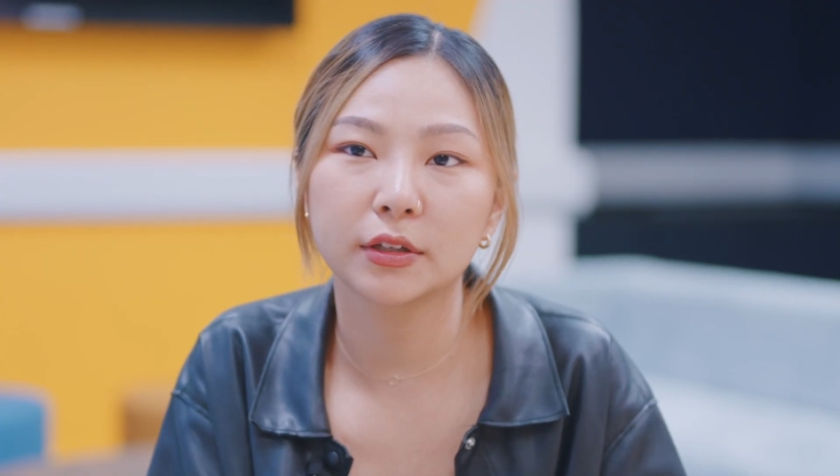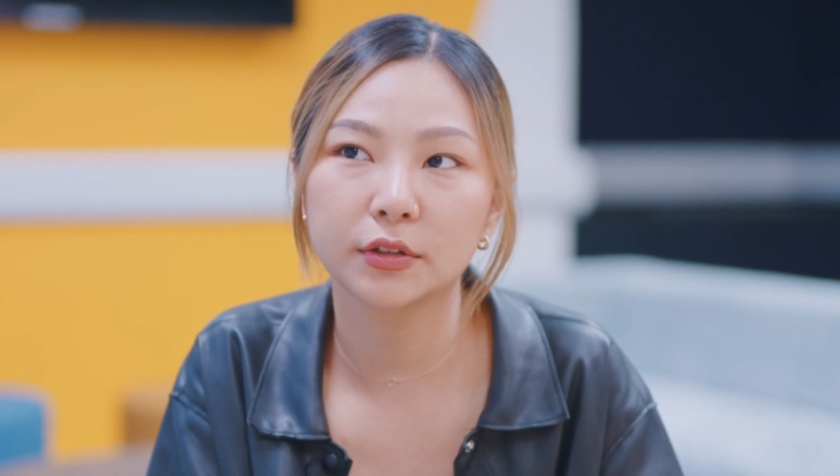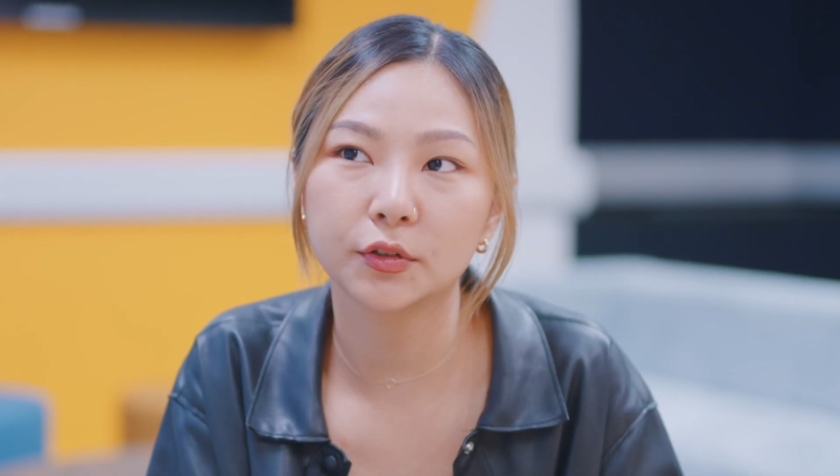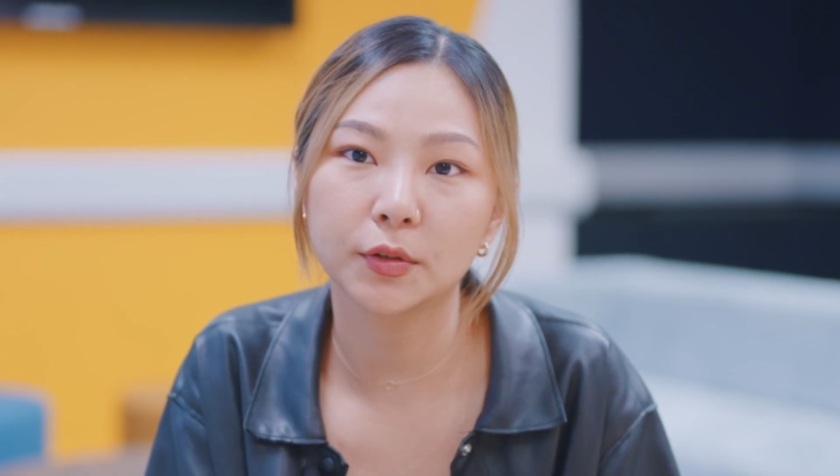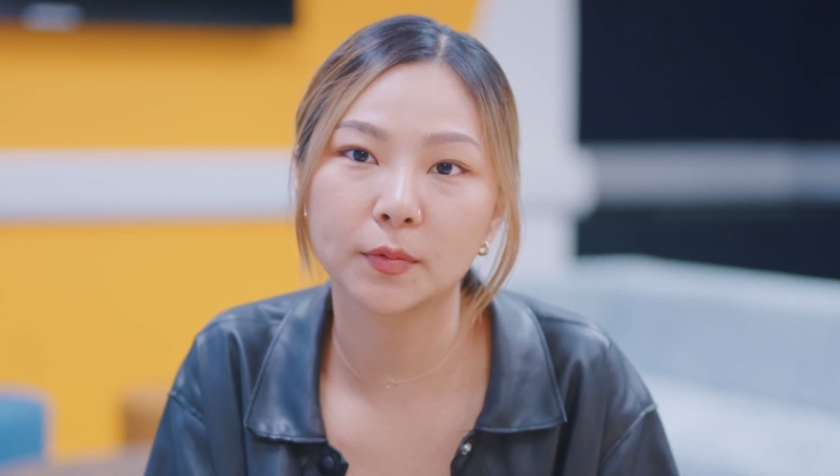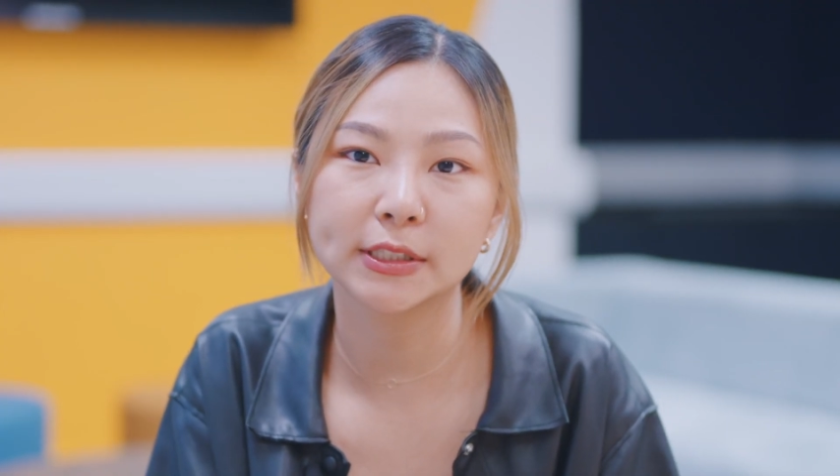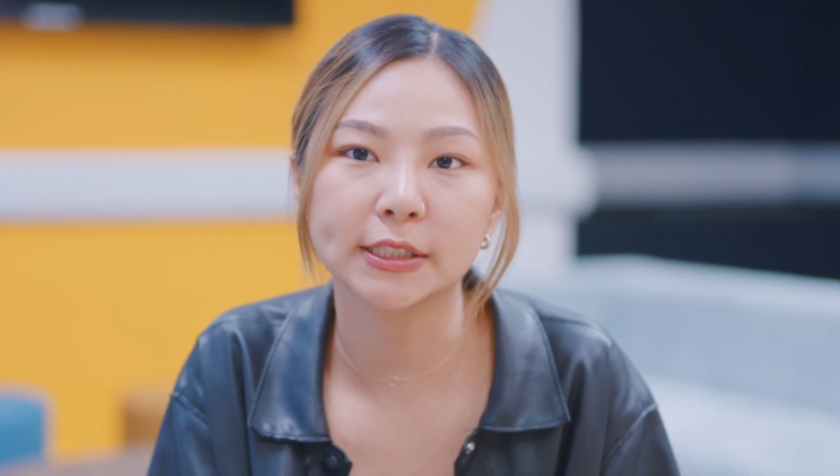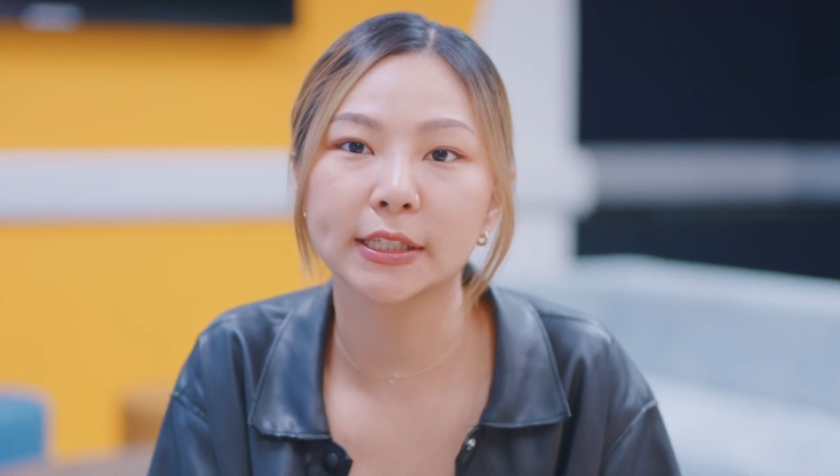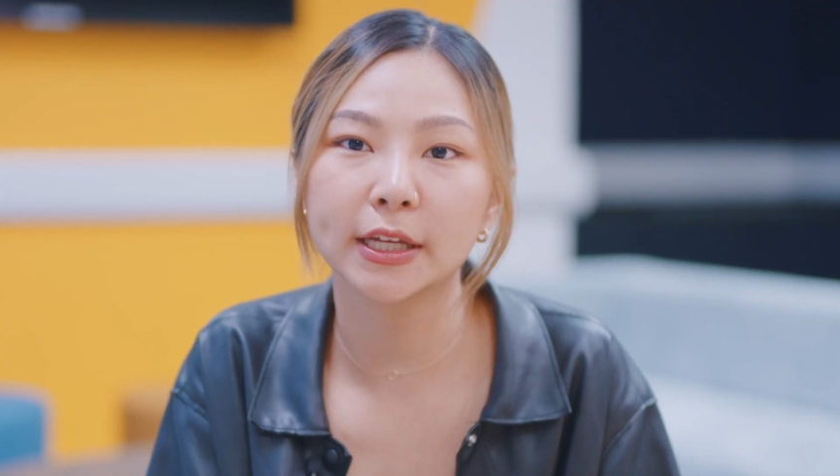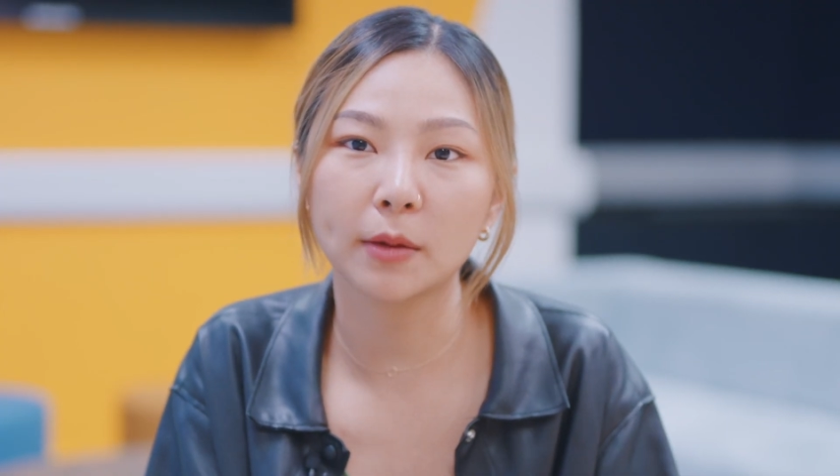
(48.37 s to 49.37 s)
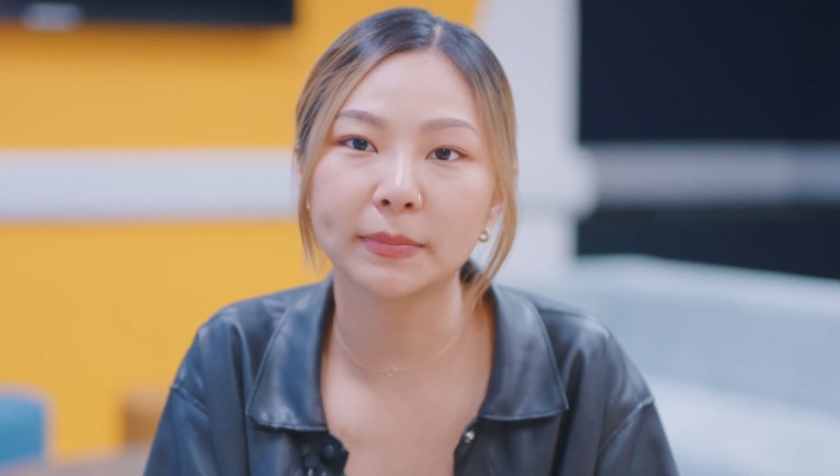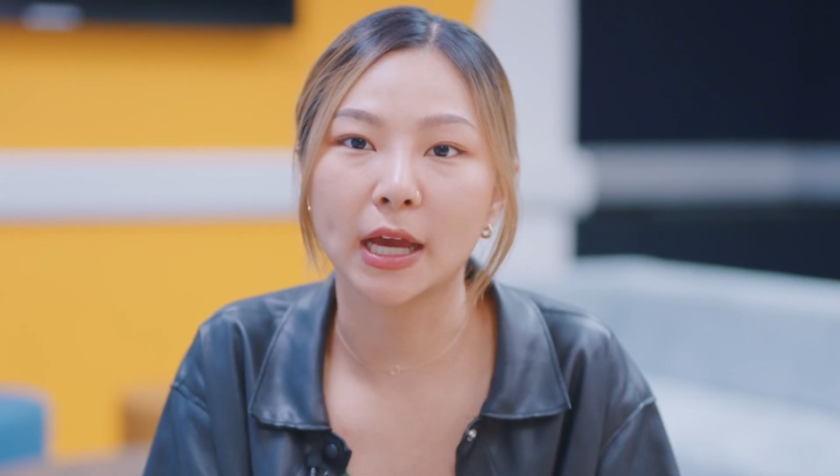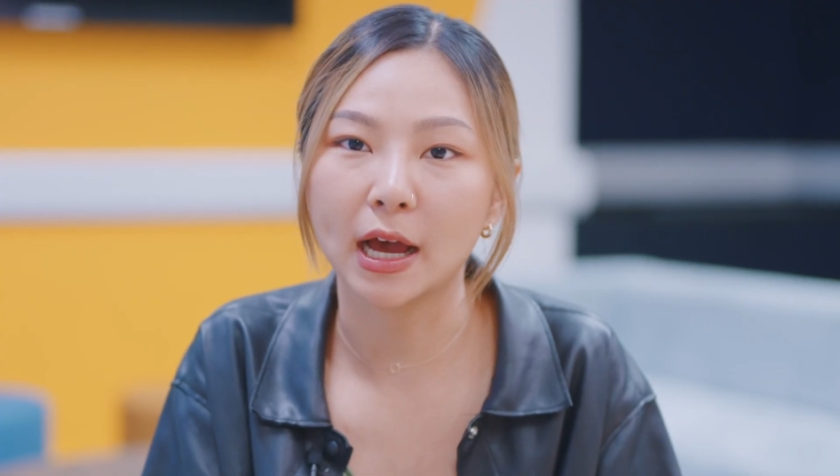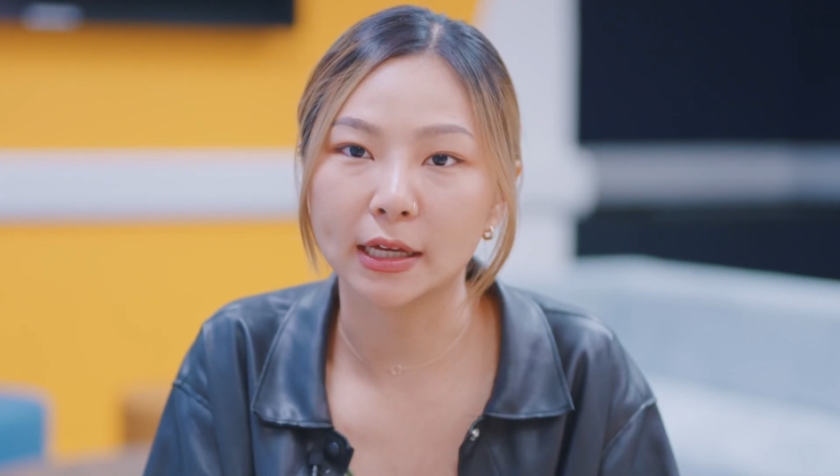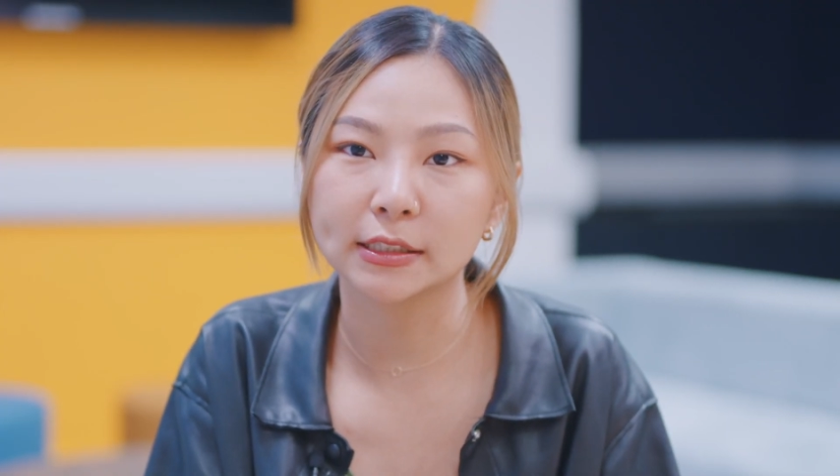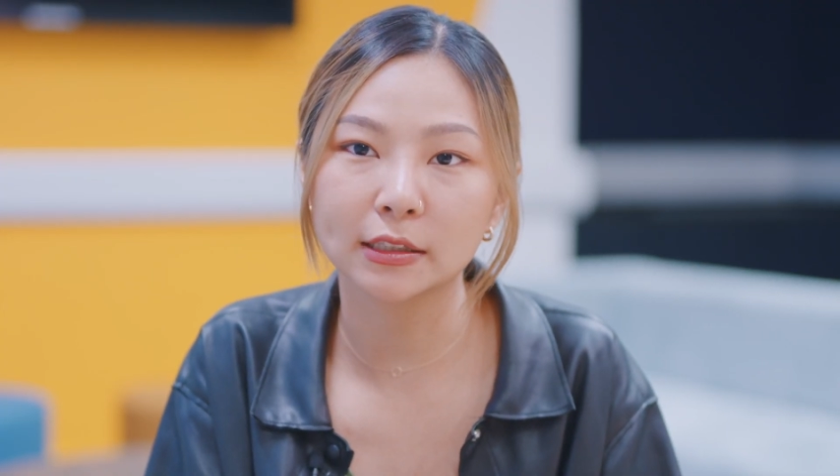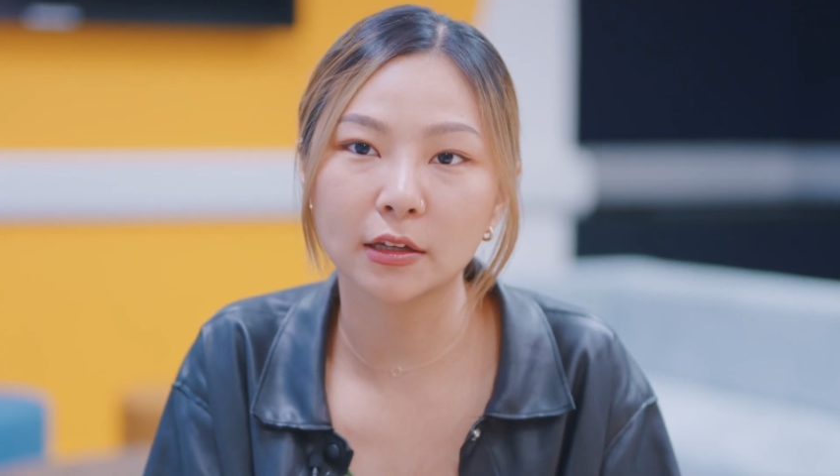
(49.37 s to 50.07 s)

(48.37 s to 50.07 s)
University of the Arts